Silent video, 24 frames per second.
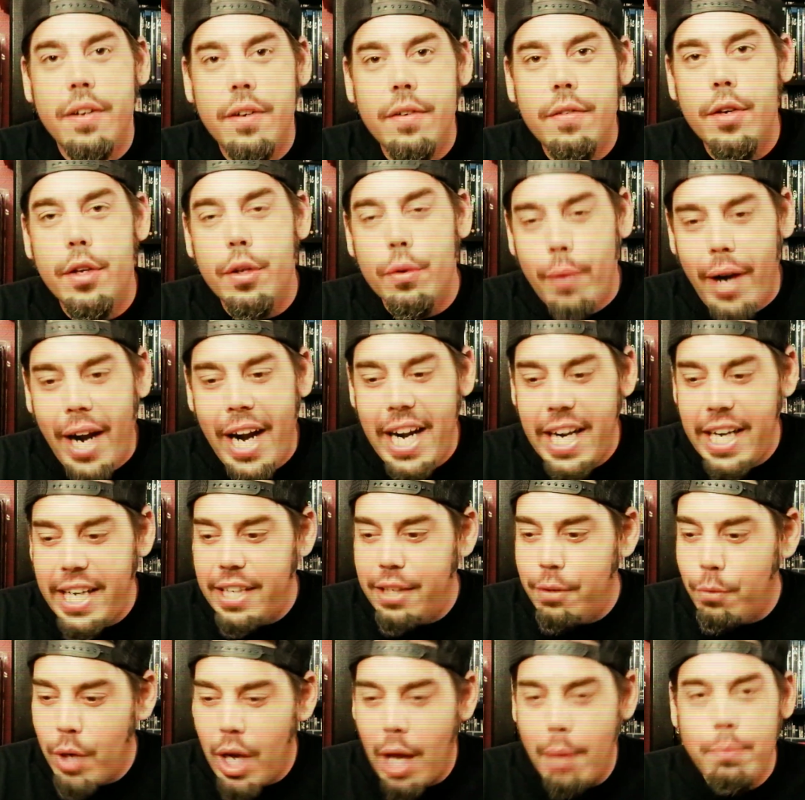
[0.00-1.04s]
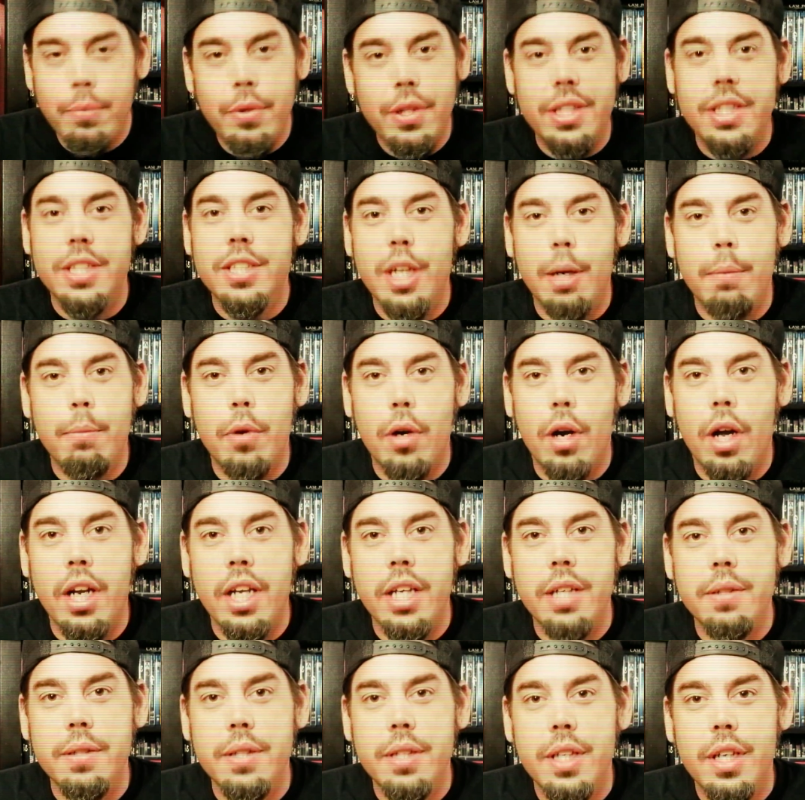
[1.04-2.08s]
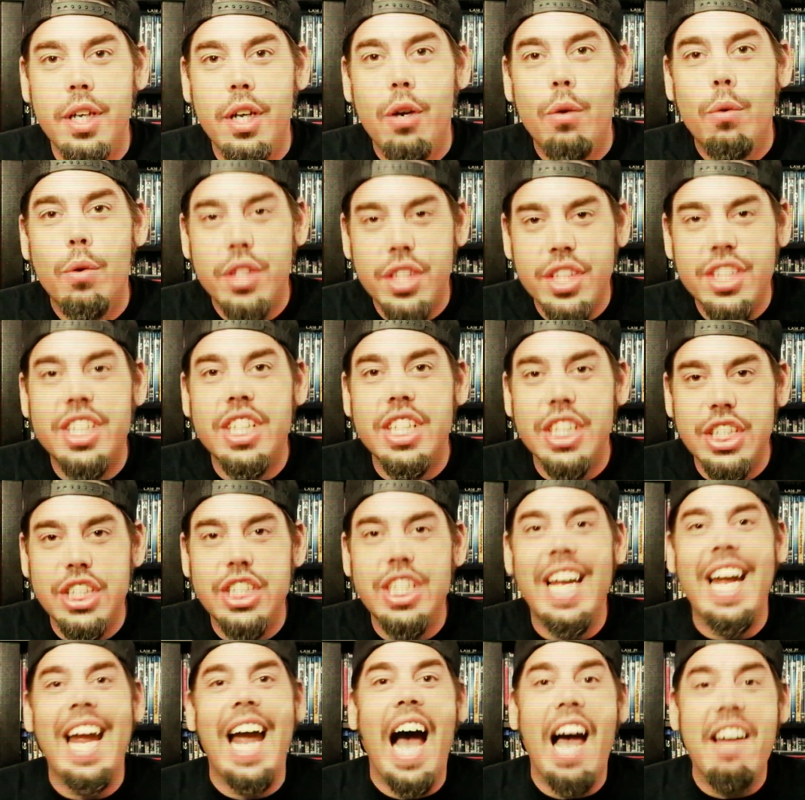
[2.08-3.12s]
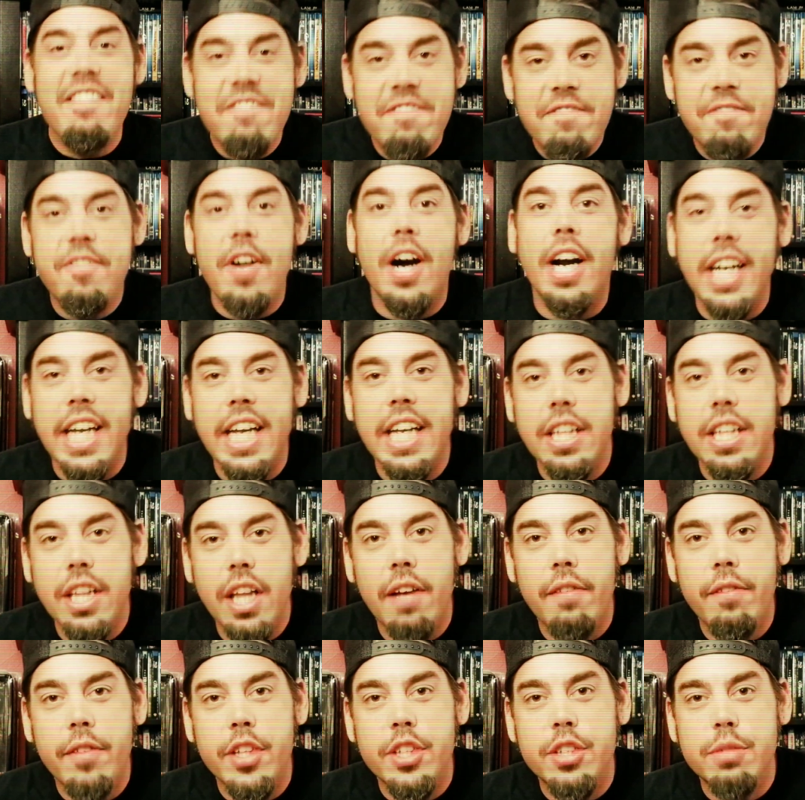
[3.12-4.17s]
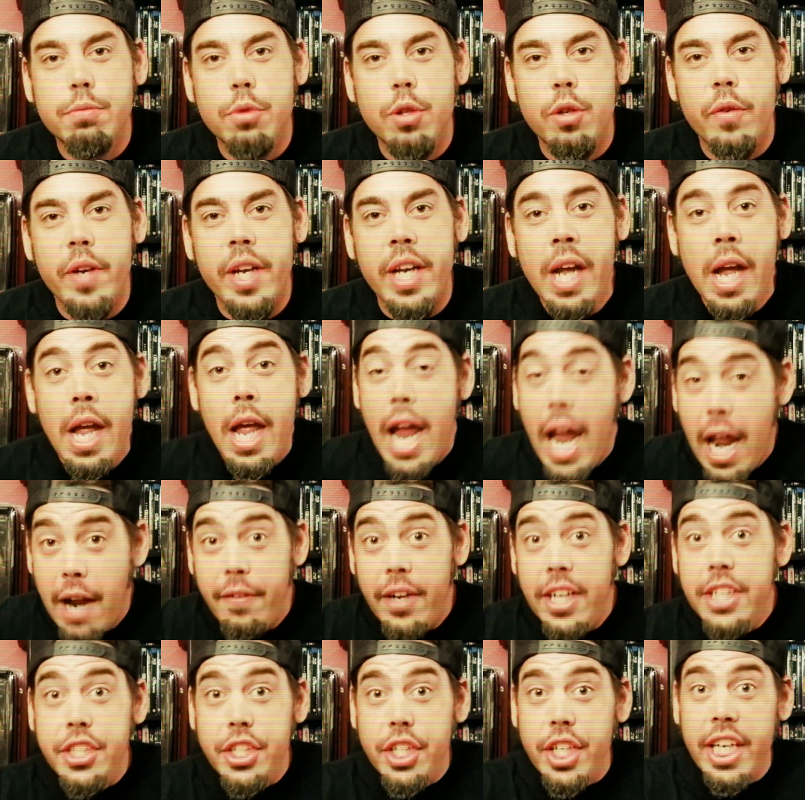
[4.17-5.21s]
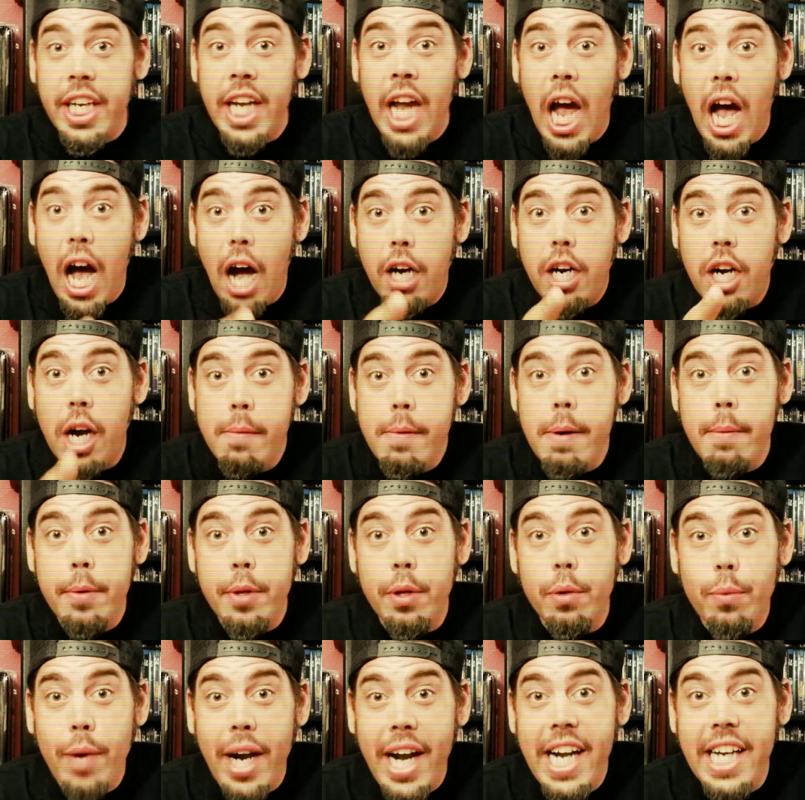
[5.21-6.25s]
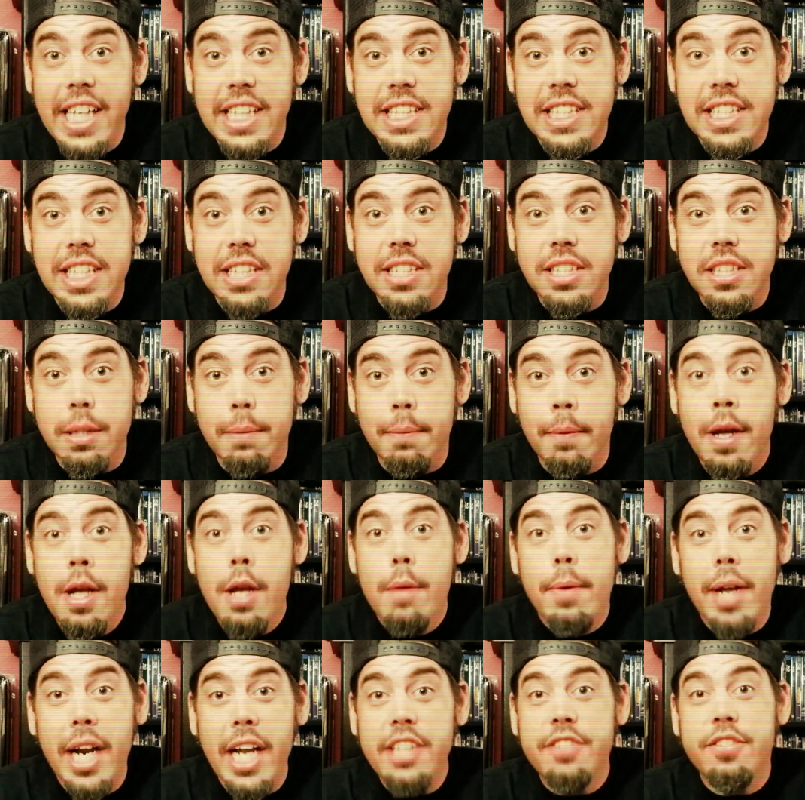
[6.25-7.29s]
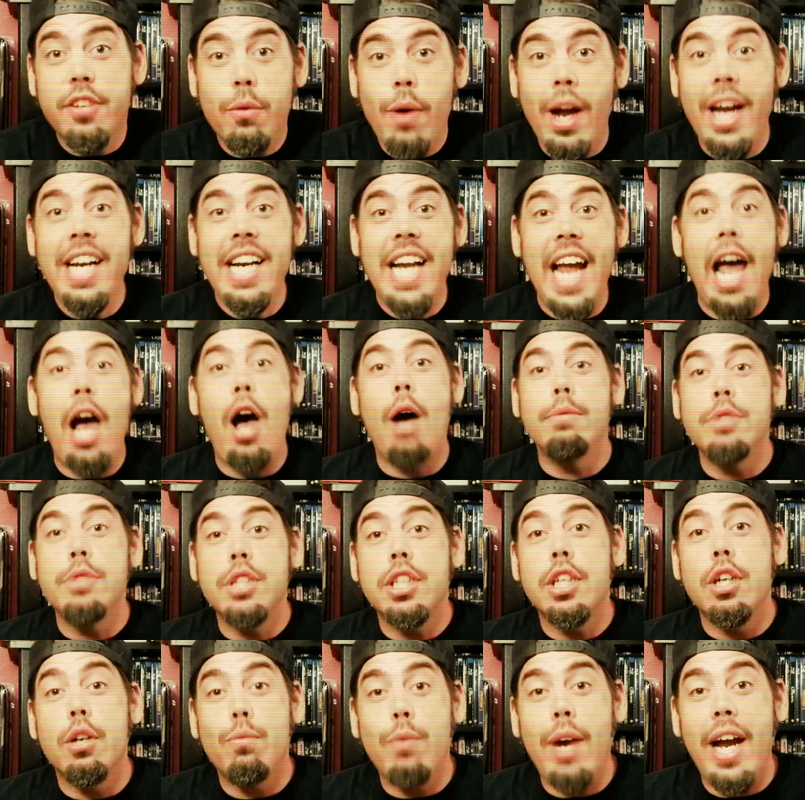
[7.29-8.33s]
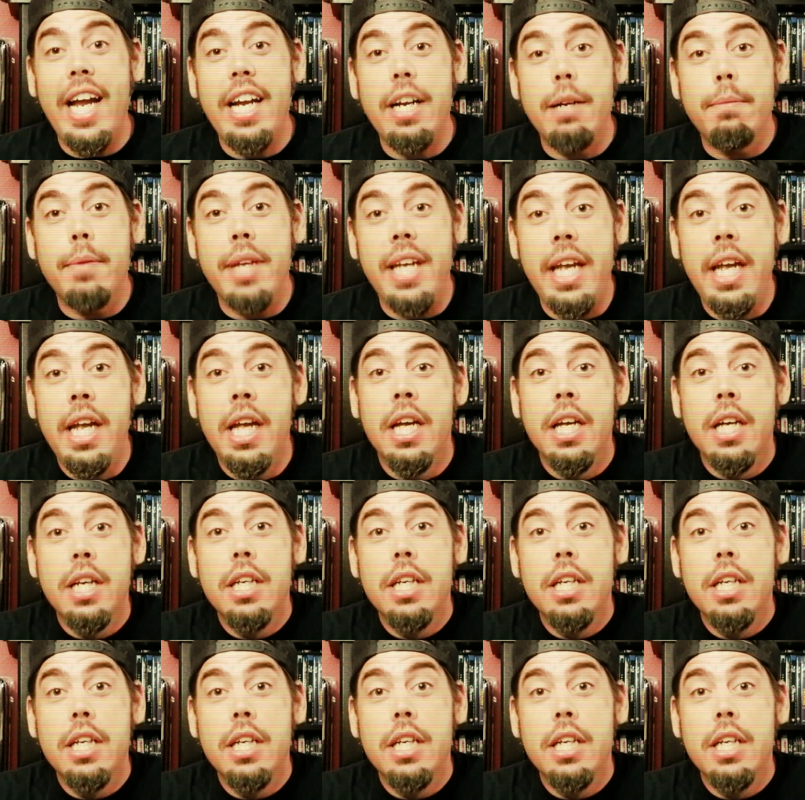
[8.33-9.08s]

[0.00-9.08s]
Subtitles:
for the rating, we're not putting a number on it. We're just going to say I fucking love this movie. And eventually, I'll come up with a rating system. But as for right now, I'm just going to randomly